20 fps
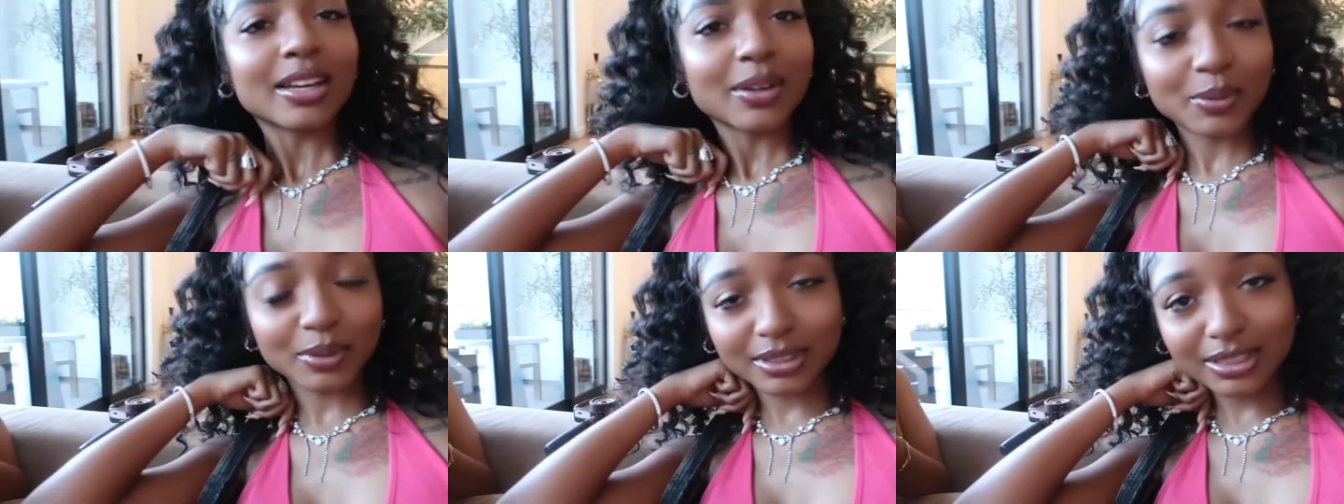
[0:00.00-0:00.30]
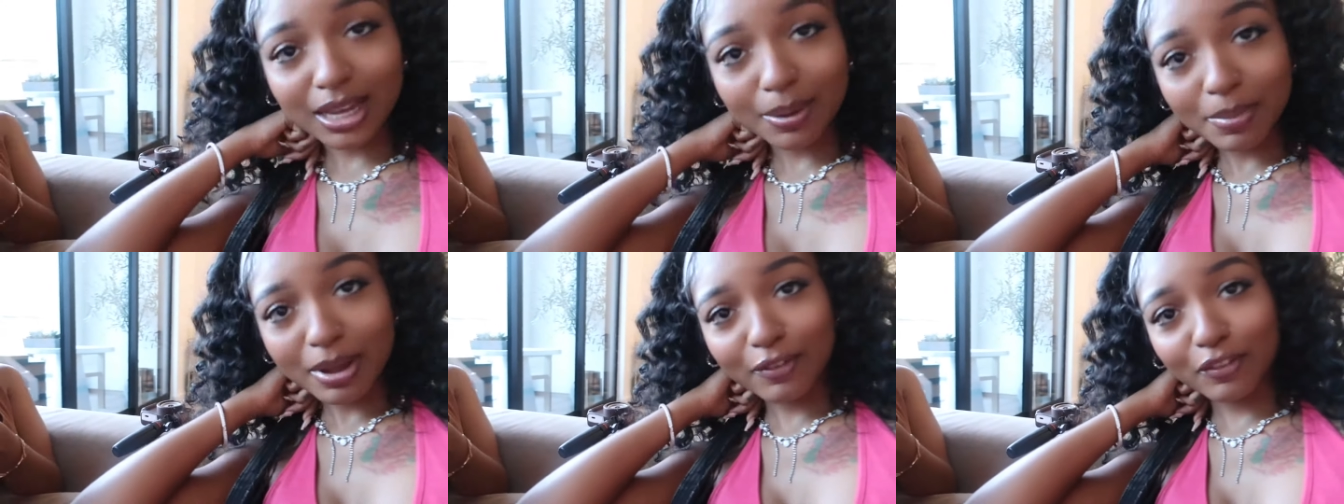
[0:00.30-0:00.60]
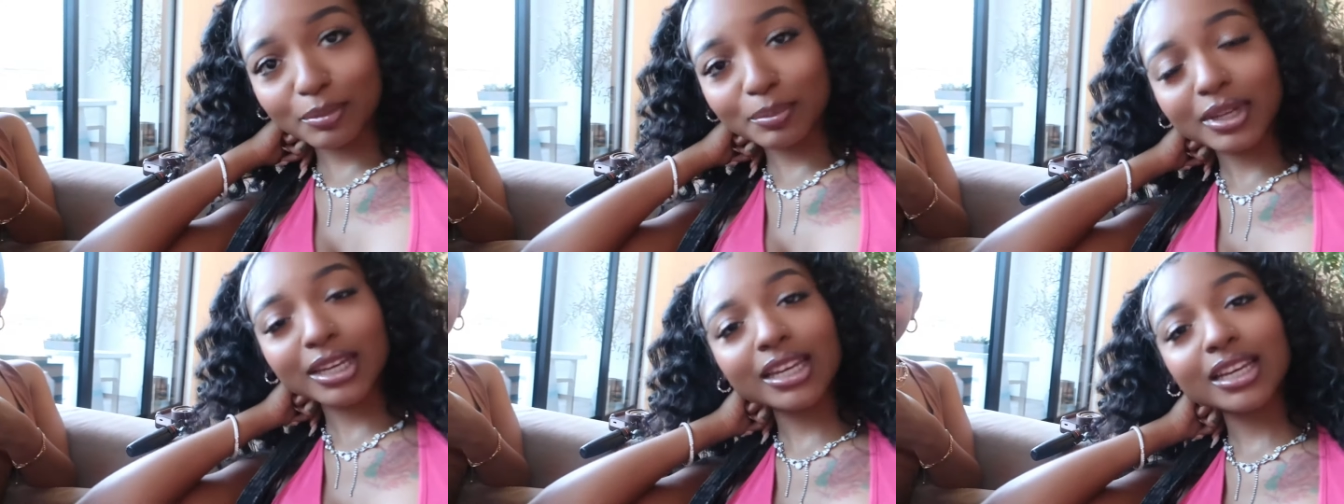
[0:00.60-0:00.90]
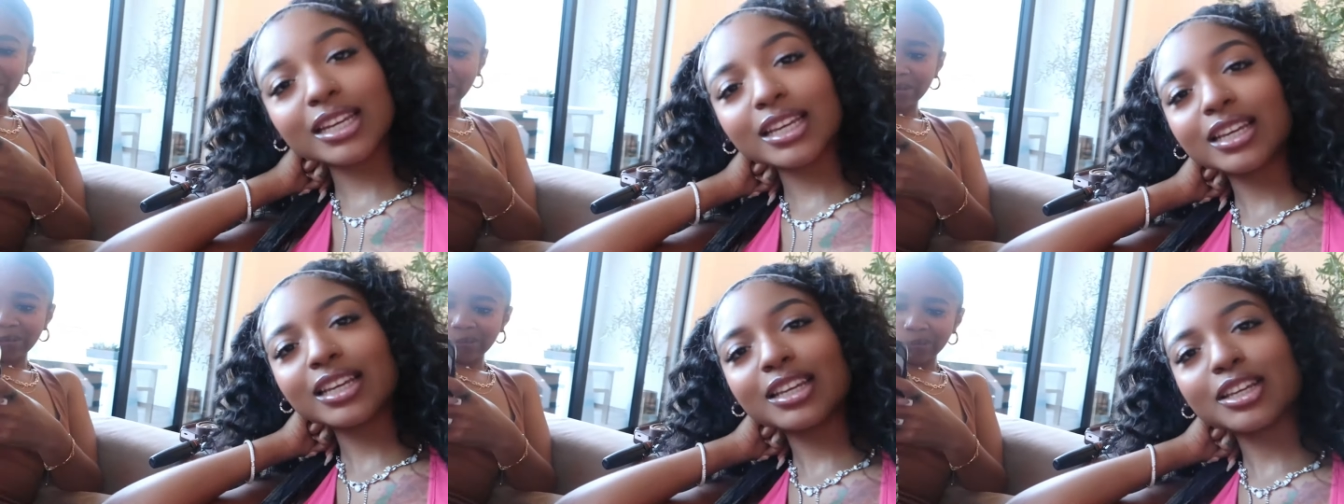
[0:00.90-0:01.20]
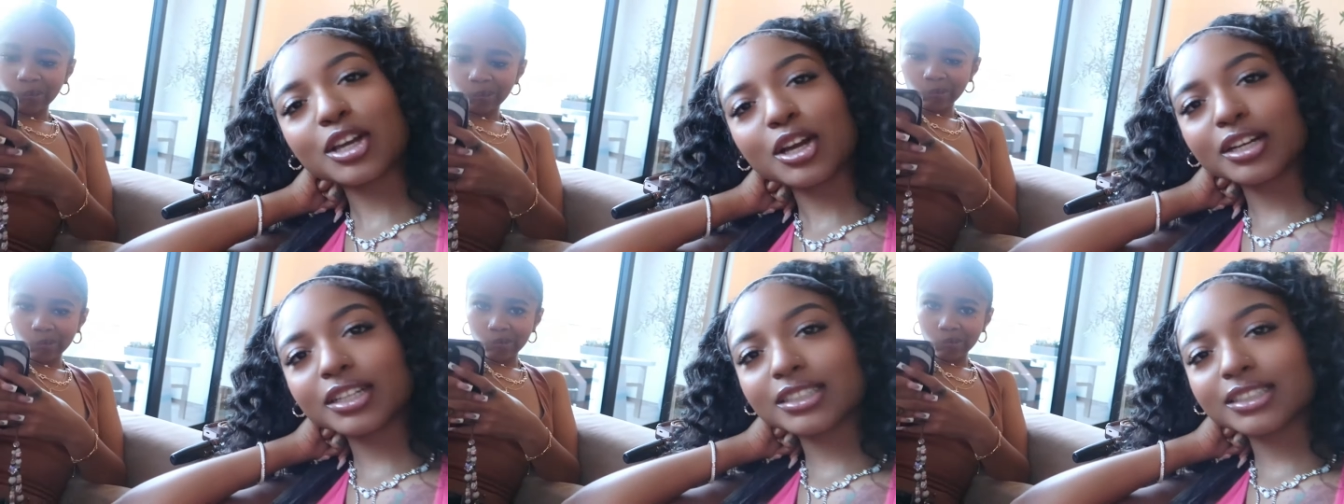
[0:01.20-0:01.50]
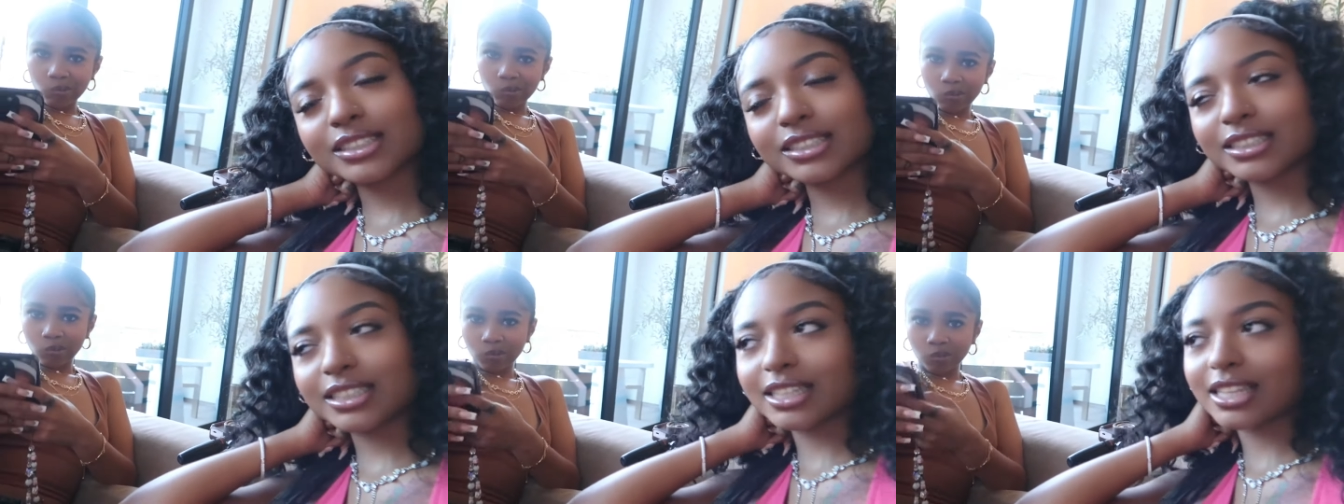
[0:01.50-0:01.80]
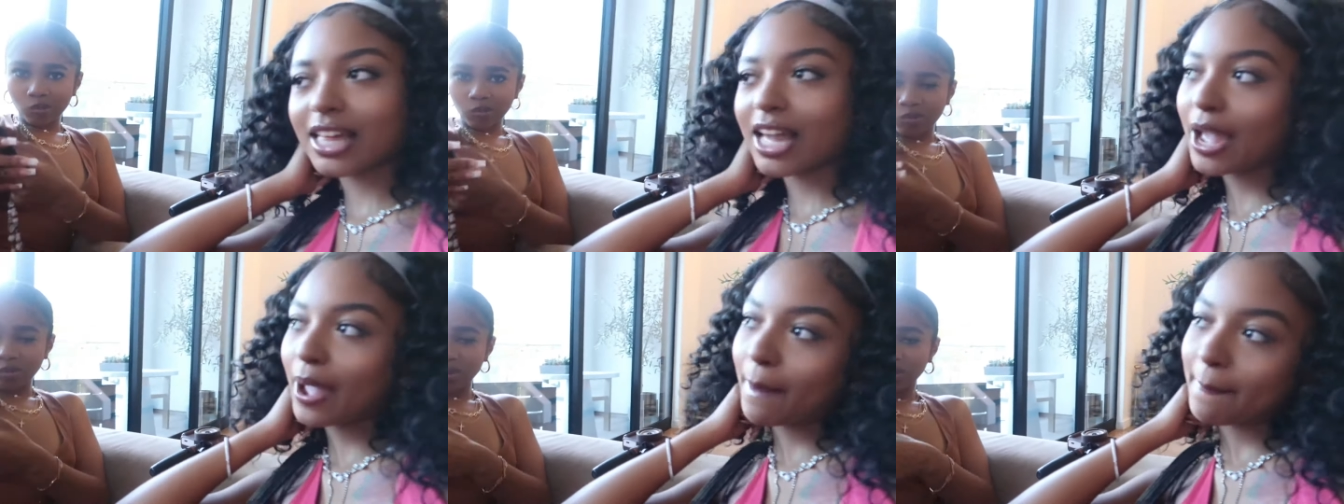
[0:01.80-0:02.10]
we just got back from eating. I didn't see
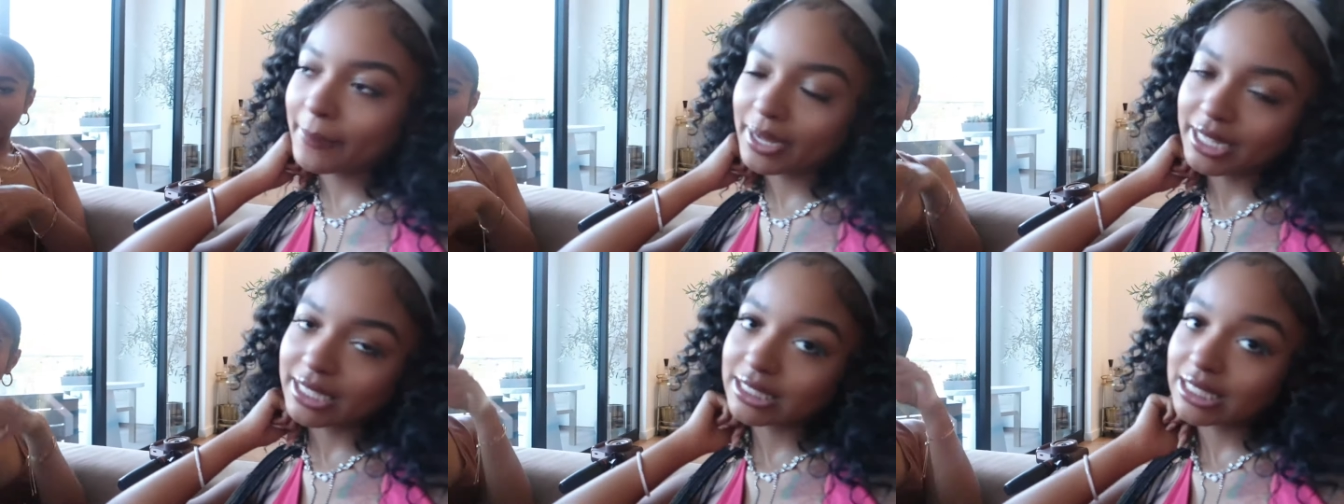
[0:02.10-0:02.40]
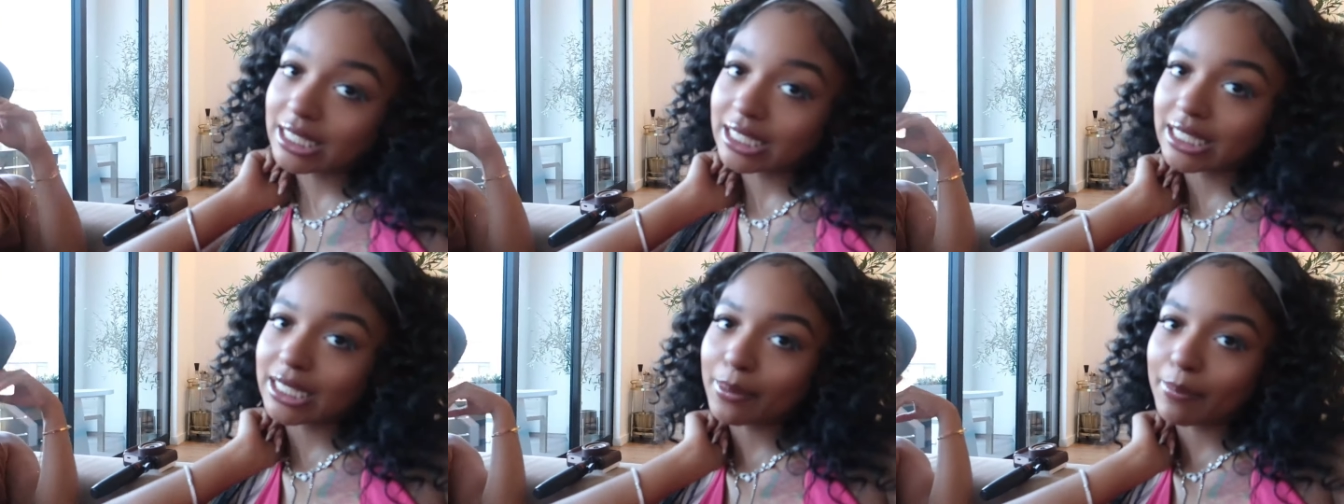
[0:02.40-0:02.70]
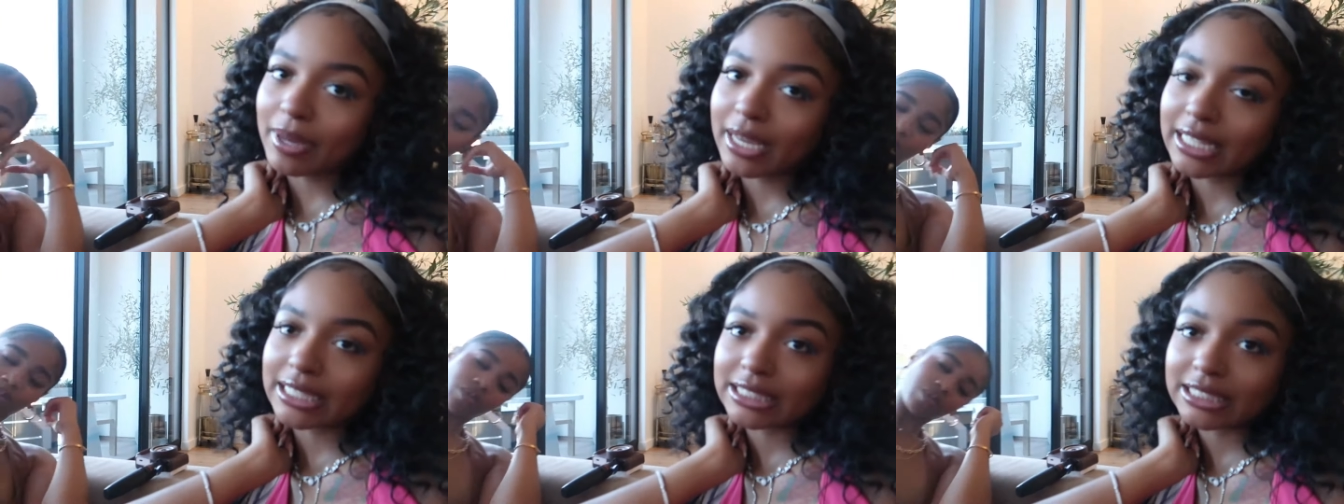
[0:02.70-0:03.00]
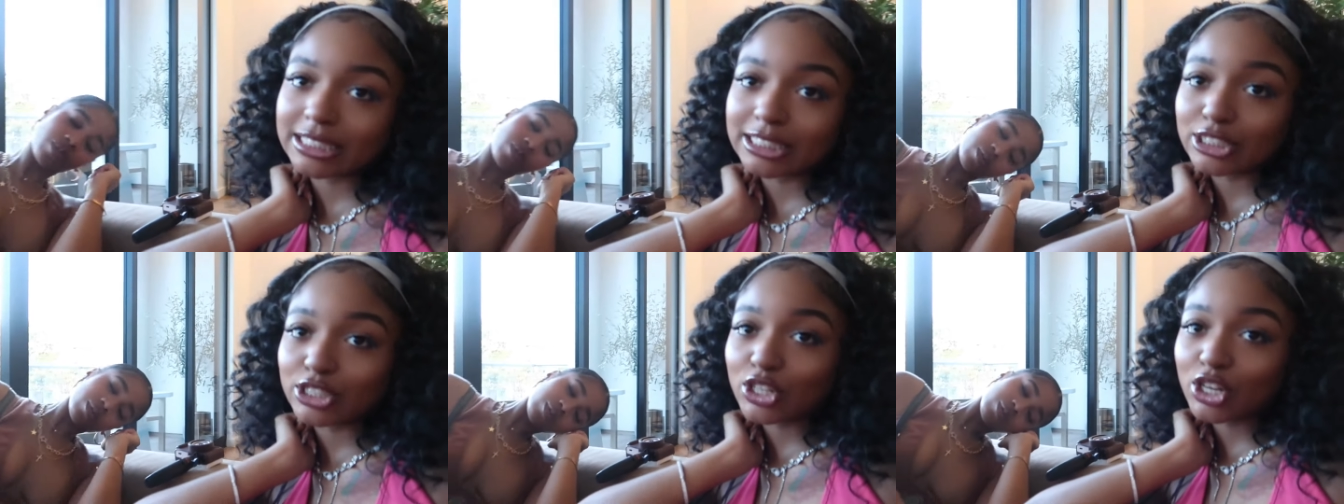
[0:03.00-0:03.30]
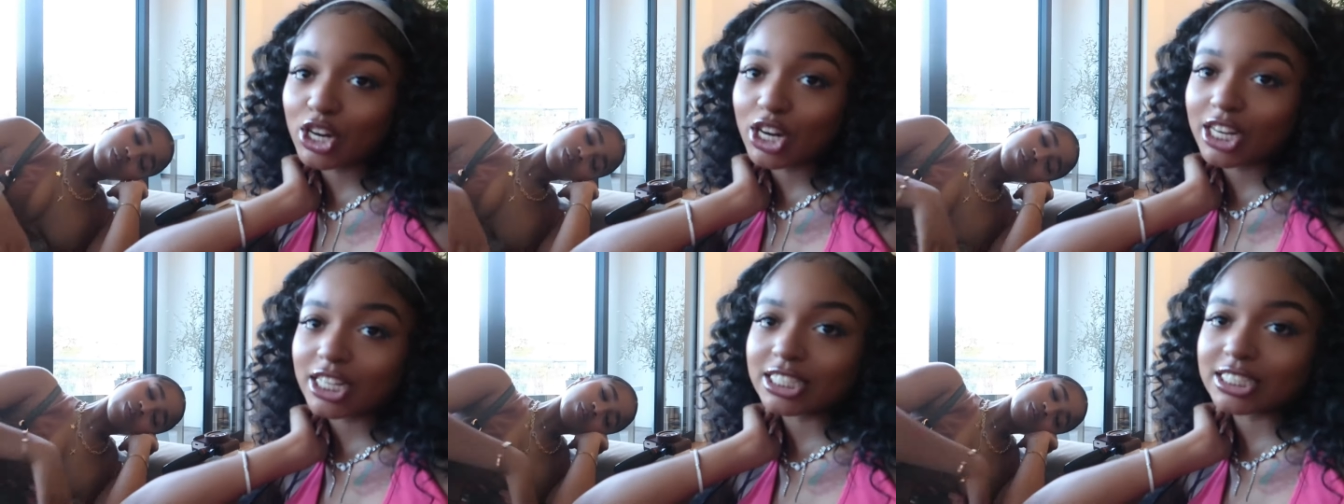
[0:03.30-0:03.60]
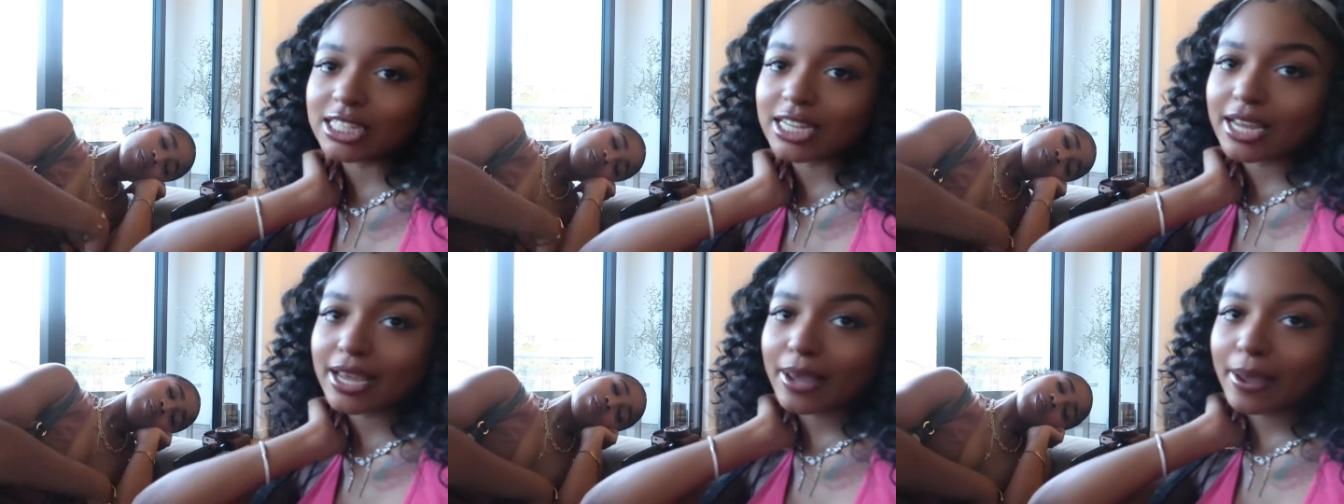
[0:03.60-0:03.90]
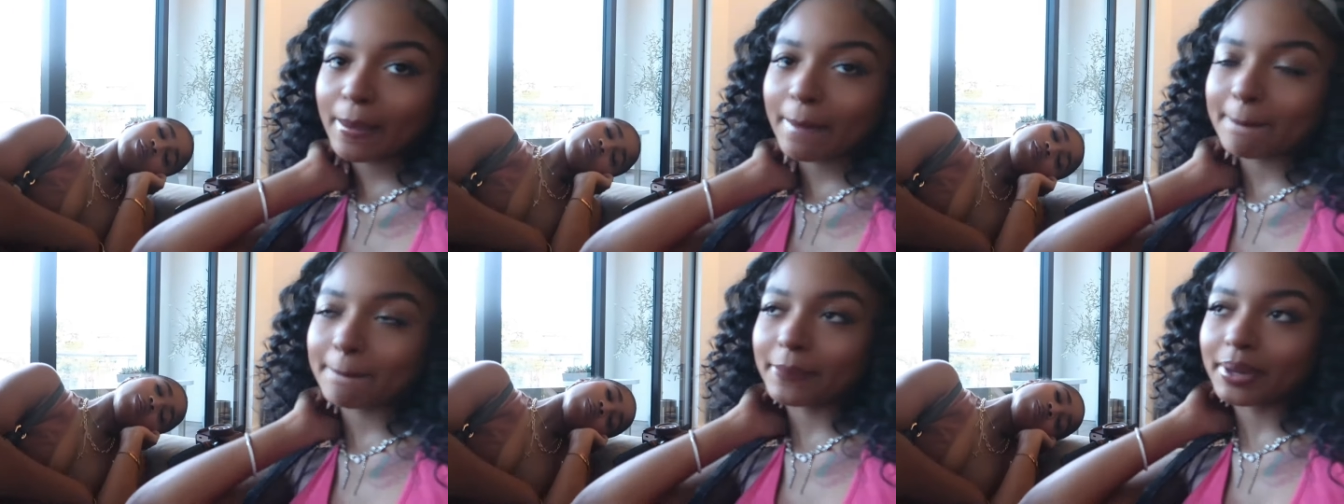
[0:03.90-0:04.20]
that because I didn't get my SD card yet,